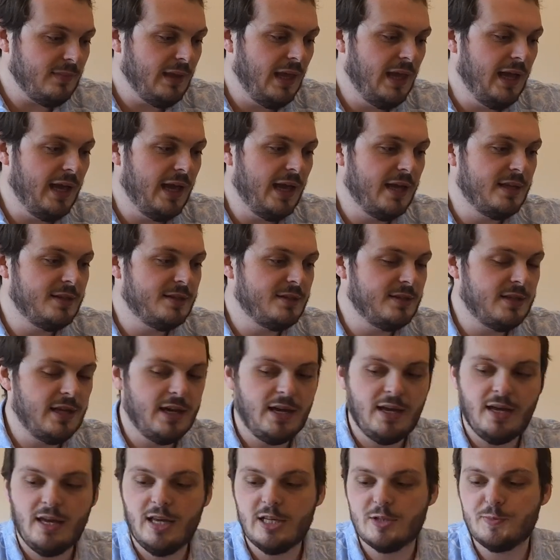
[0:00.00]
And
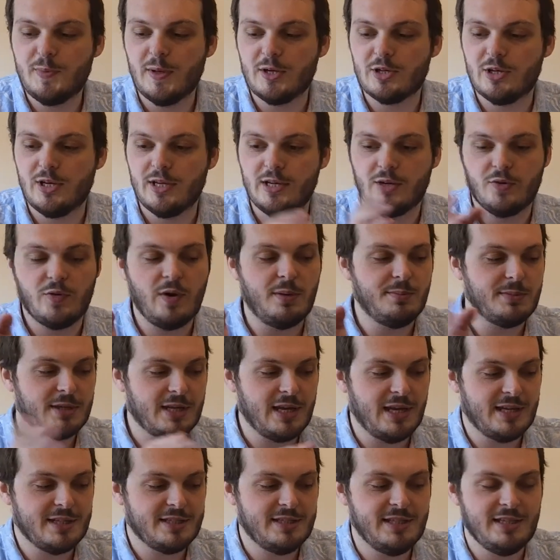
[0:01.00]
especially creme de
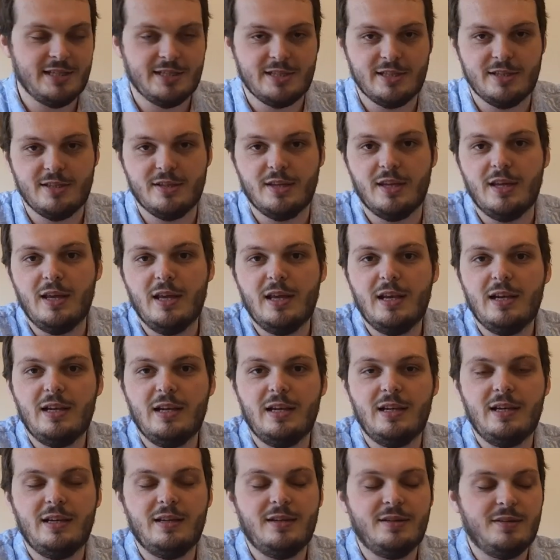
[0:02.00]
cassis and
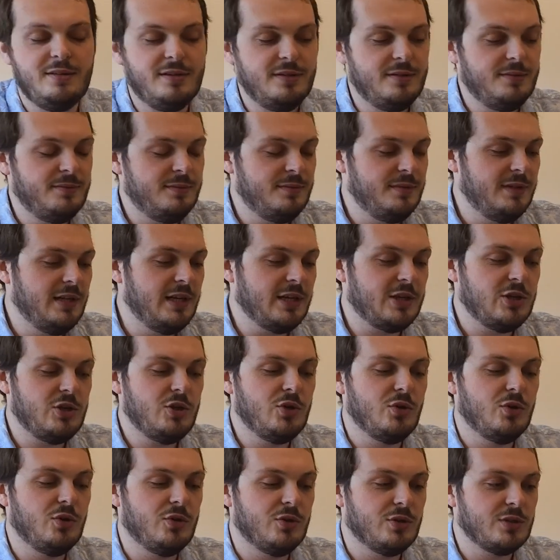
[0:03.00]

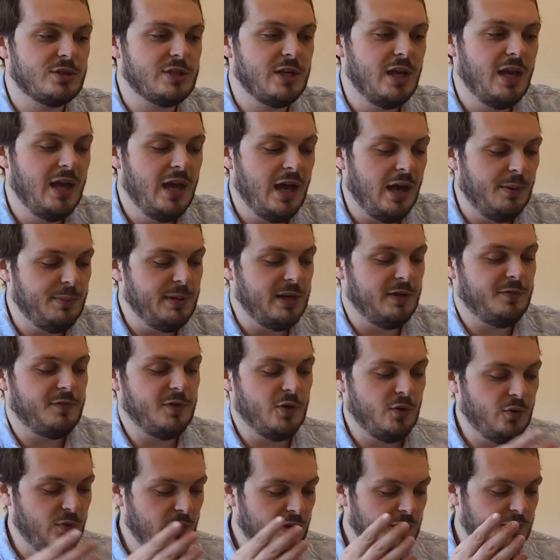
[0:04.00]
liqueurs. I mean, if
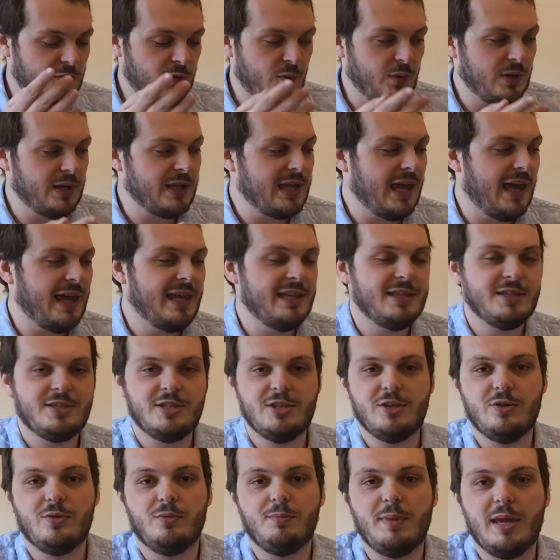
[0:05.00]
you want to get
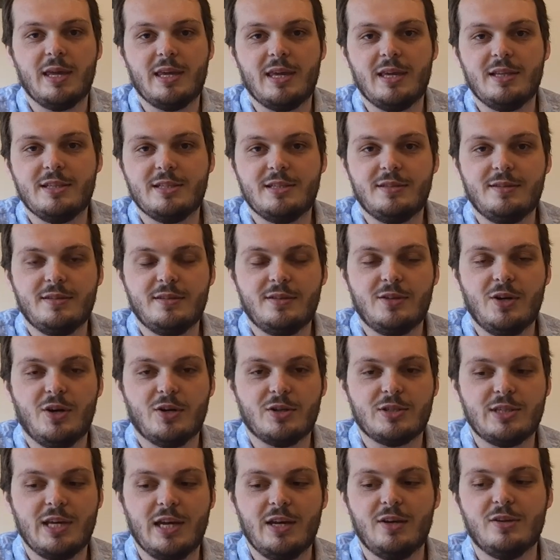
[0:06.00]
into making
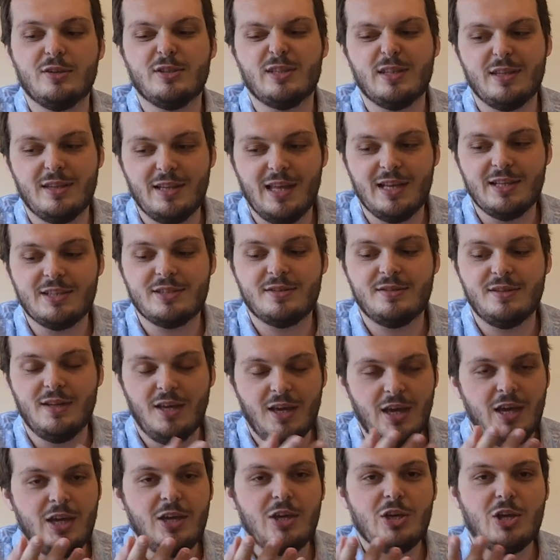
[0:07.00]
cocktails, then
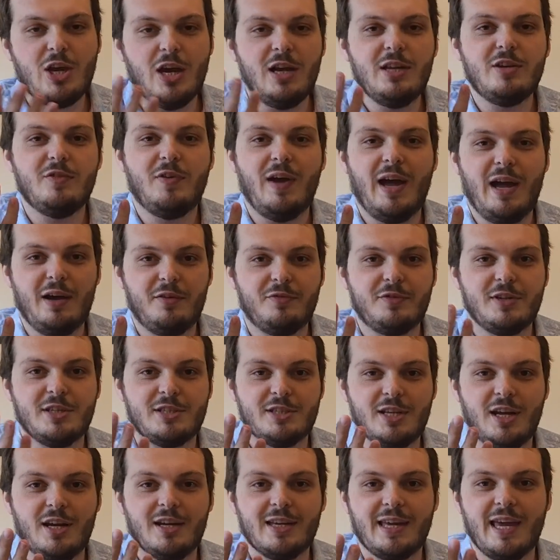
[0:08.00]
you kind of have to
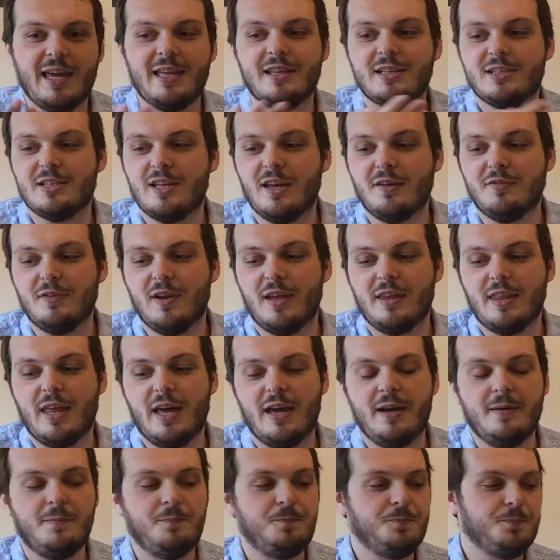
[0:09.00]
start getting stuff like
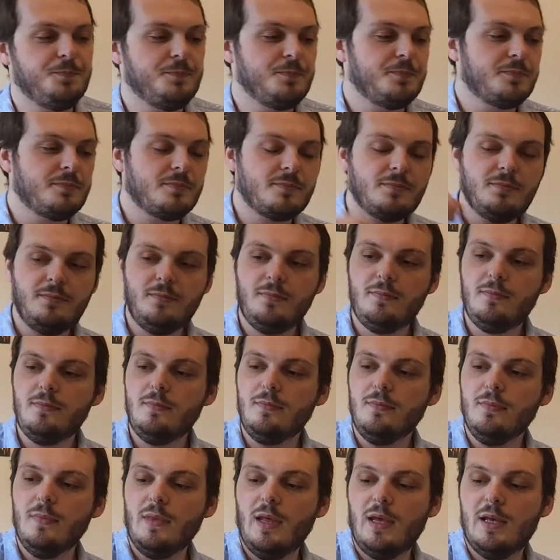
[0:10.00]
that,
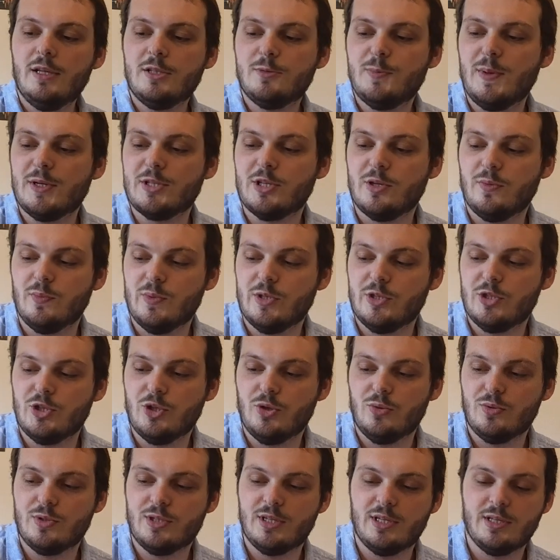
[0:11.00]
especially with
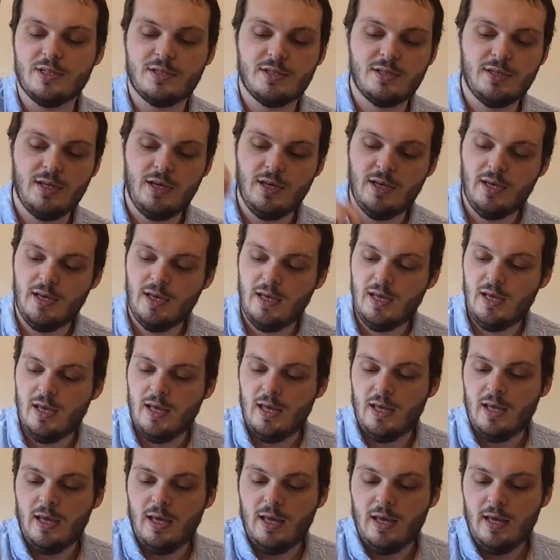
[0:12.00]
juices.
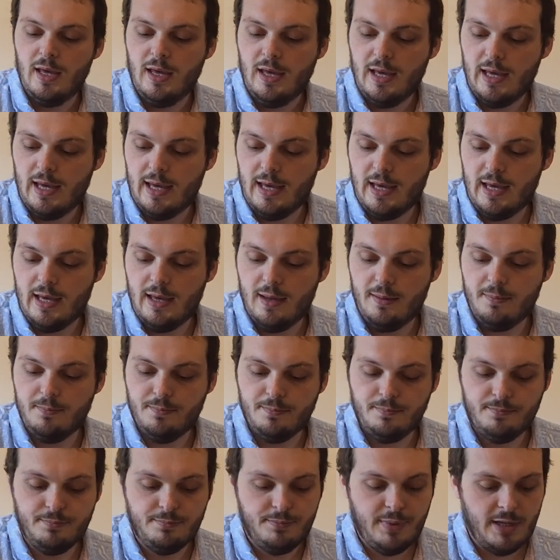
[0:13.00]

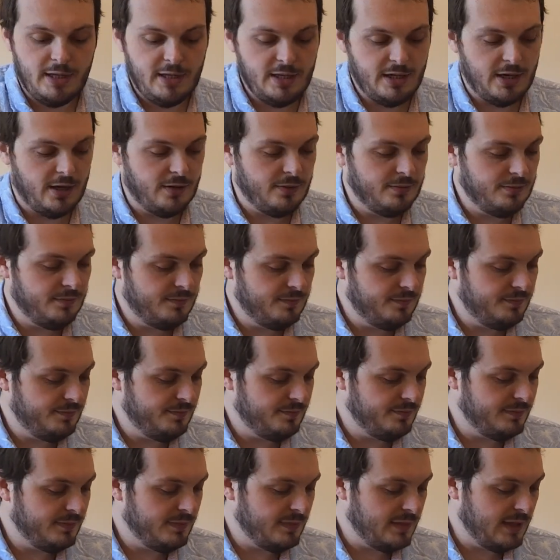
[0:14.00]
But you know,
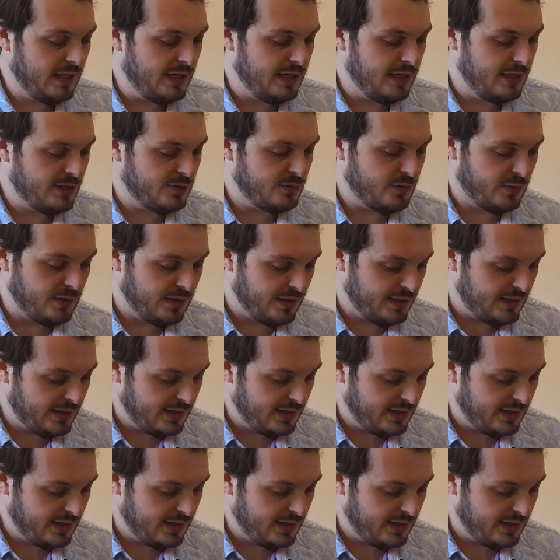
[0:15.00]
it is what it